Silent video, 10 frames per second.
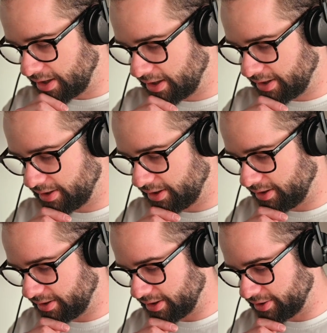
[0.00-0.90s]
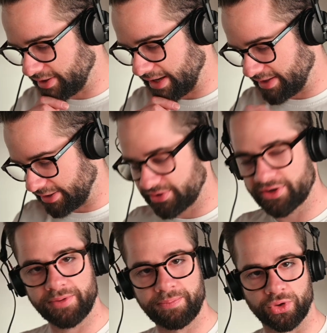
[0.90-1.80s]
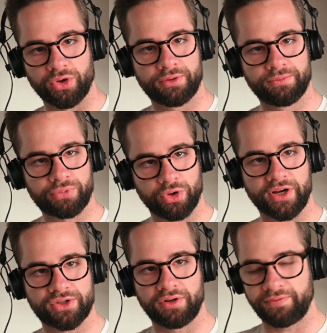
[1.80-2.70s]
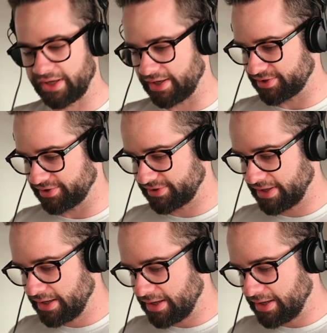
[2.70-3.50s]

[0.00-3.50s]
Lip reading: And that's are the progress notifications.